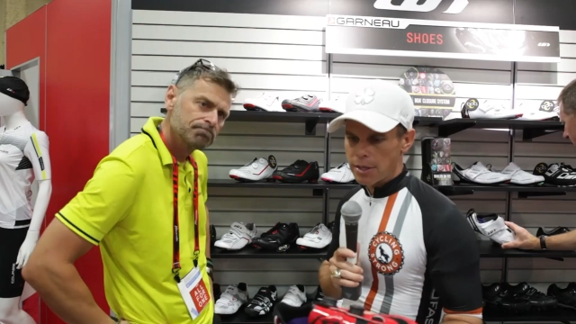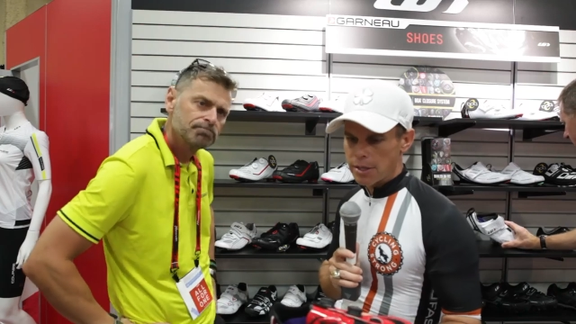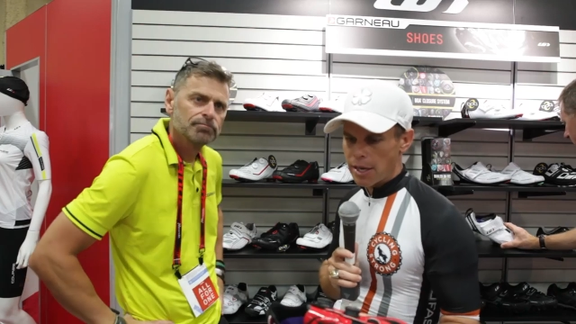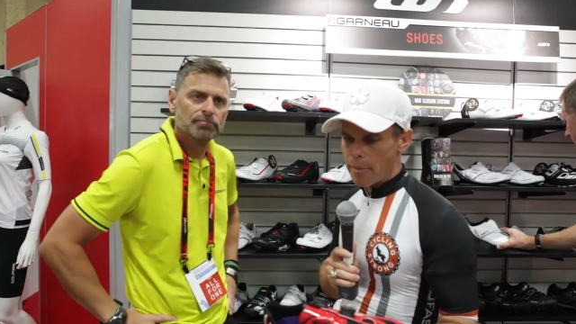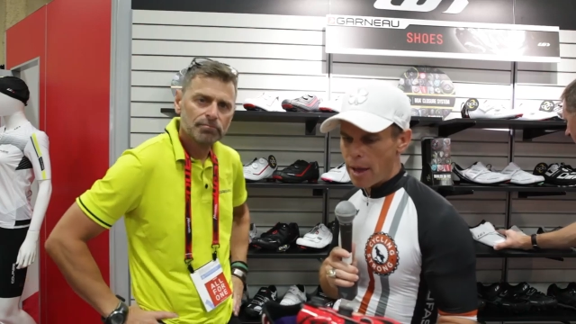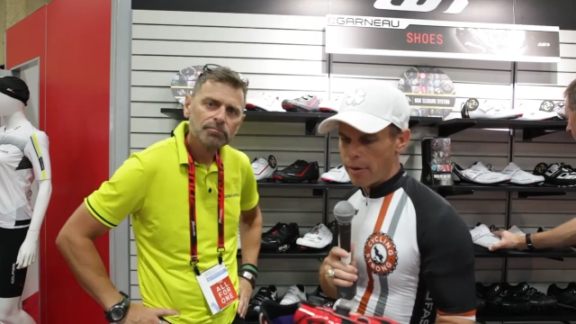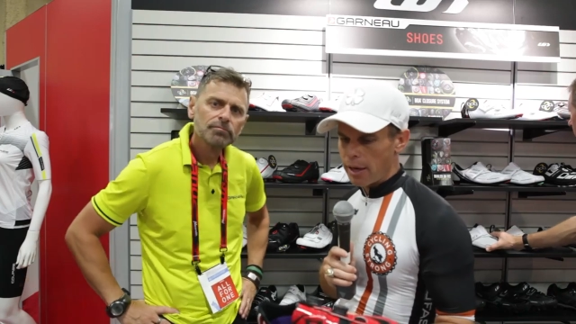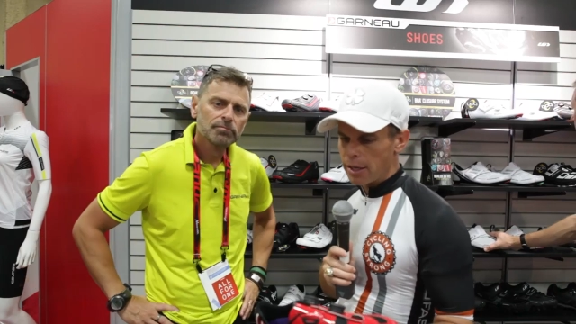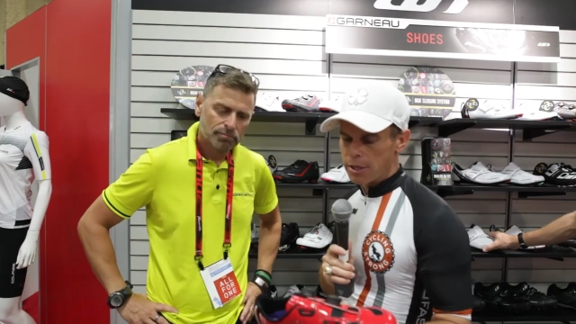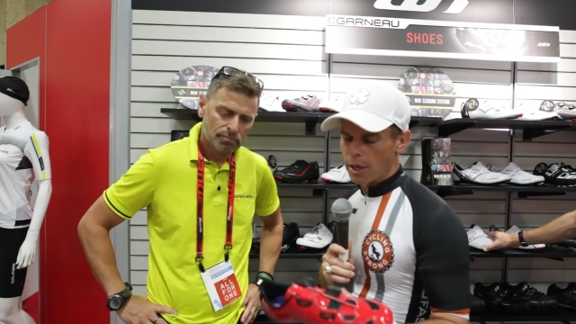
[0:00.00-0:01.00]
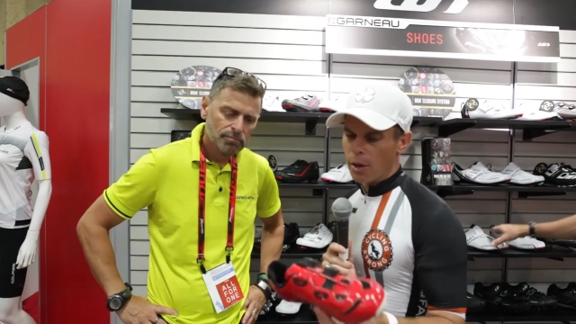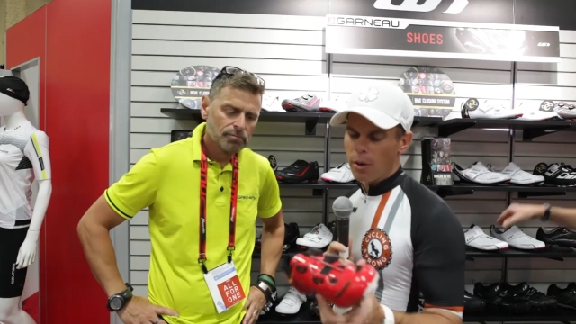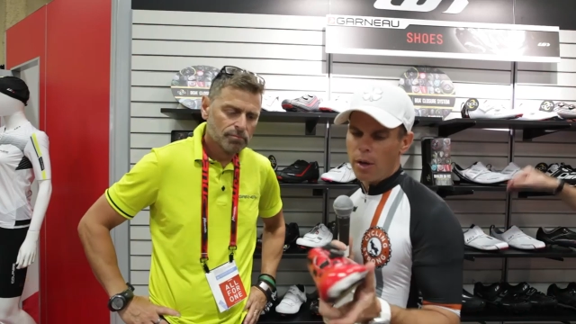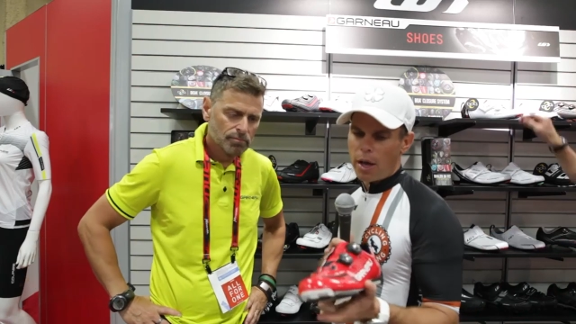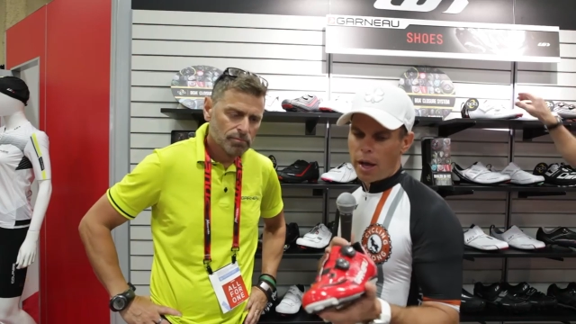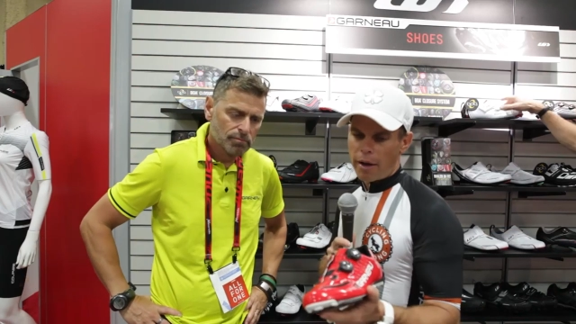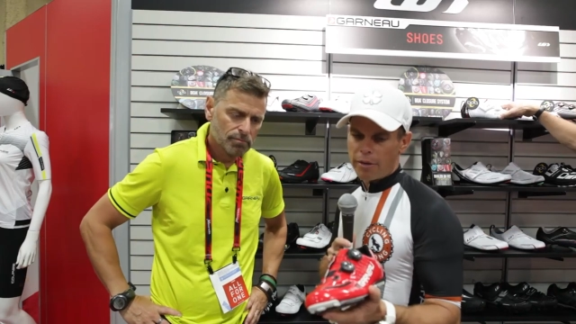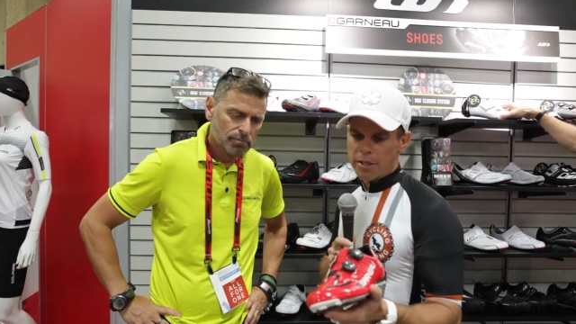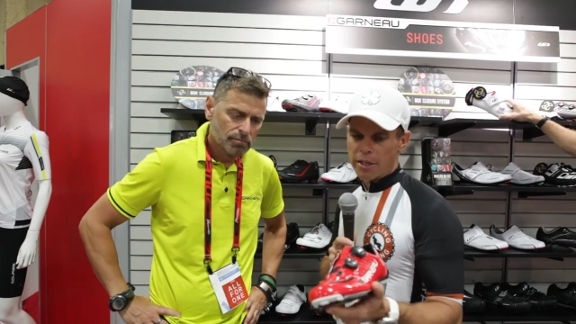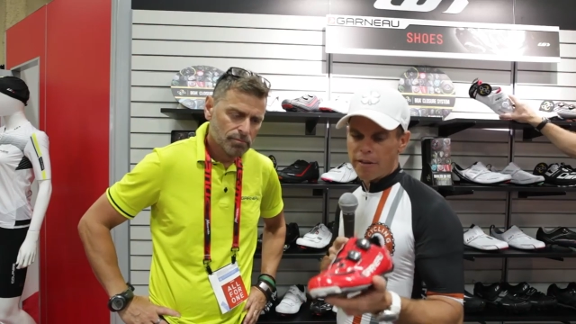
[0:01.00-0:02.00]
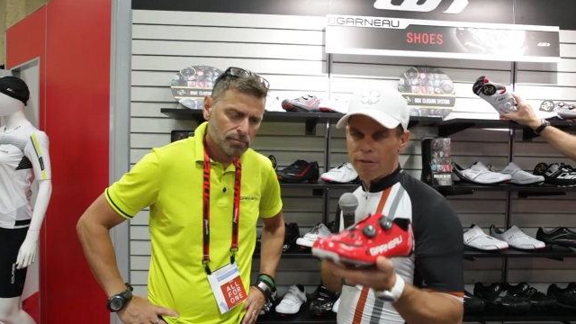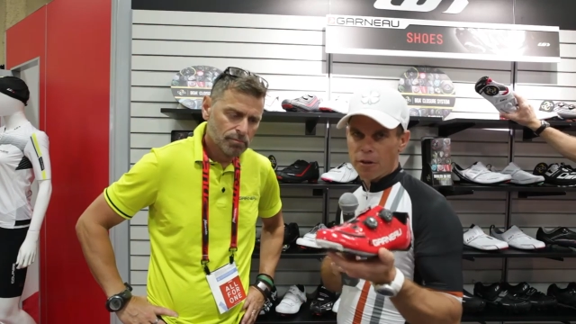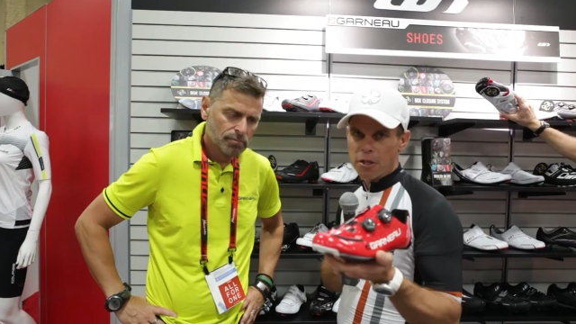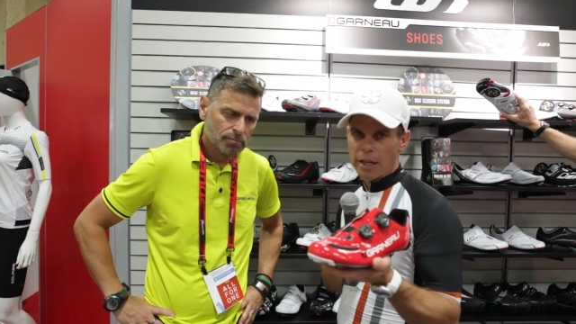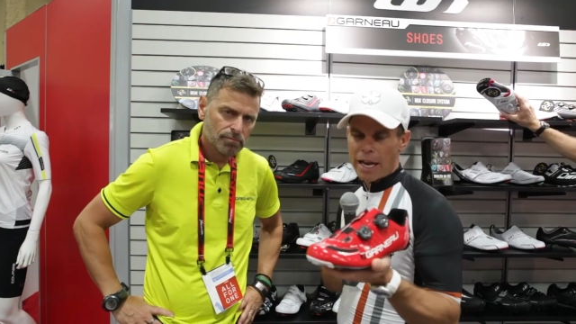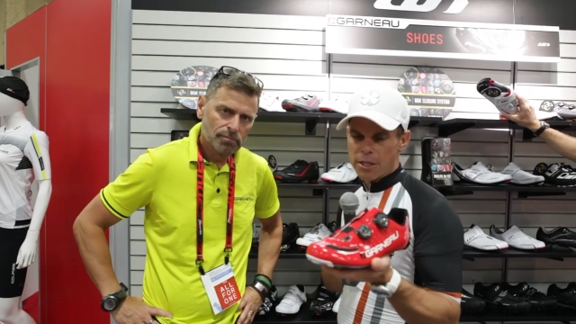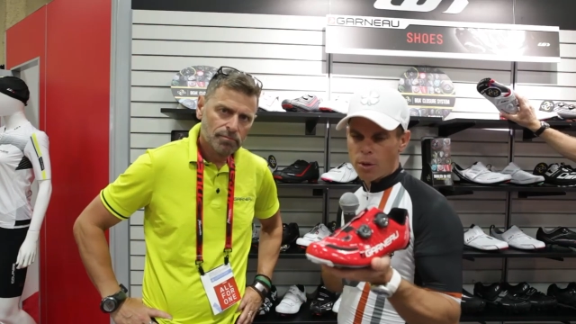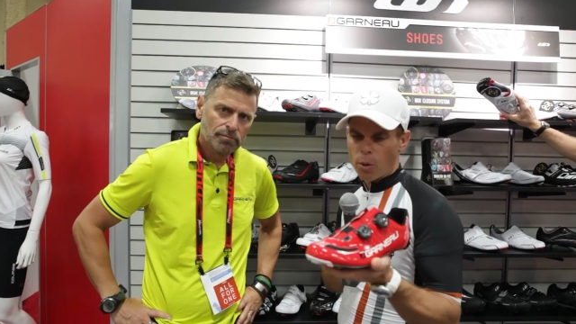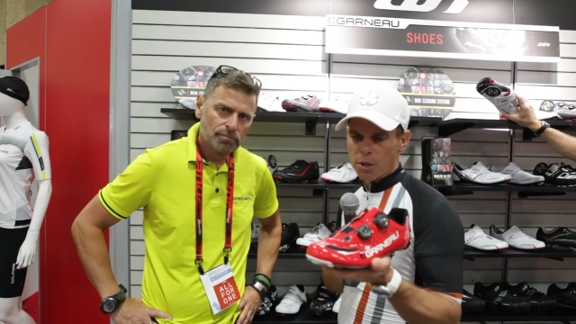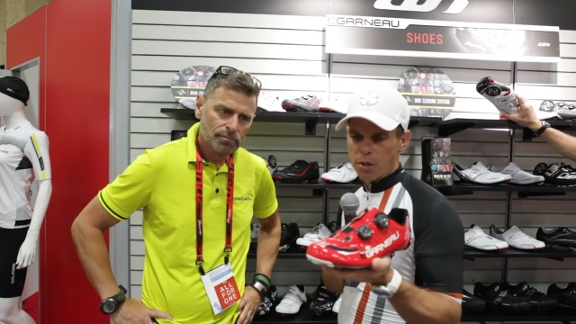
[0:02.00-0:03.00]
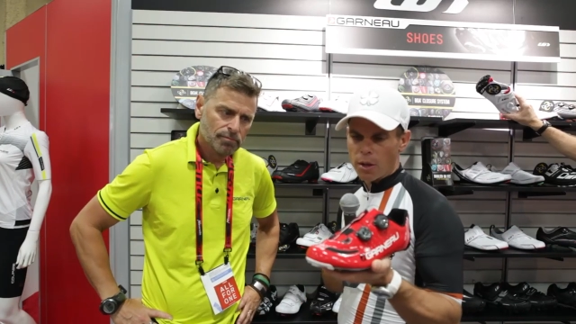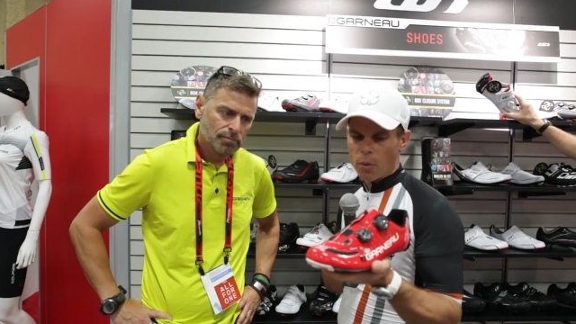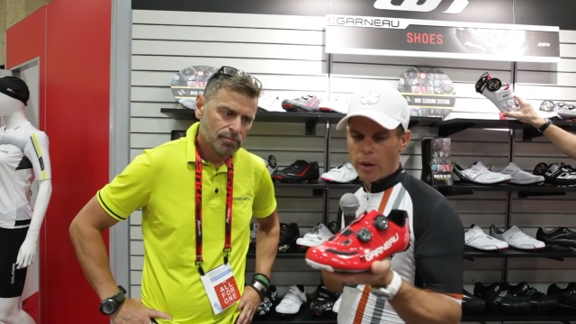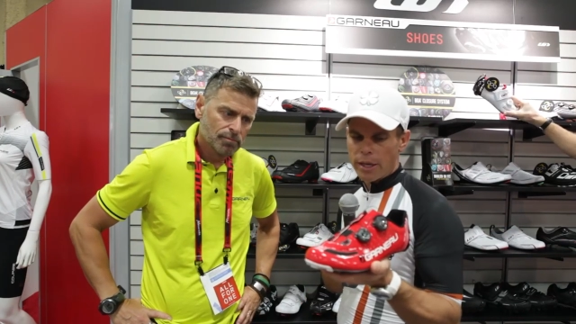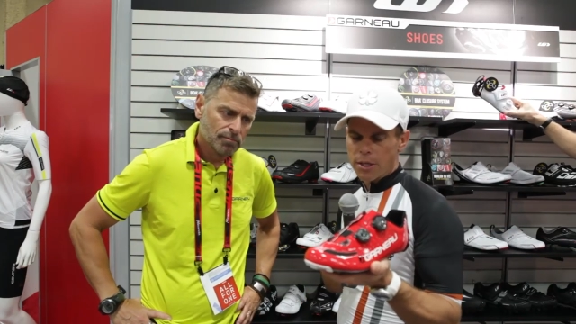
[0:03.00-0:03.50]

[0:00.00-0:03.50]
Speaker 1: to say about it. So obviously, first class Course all the way.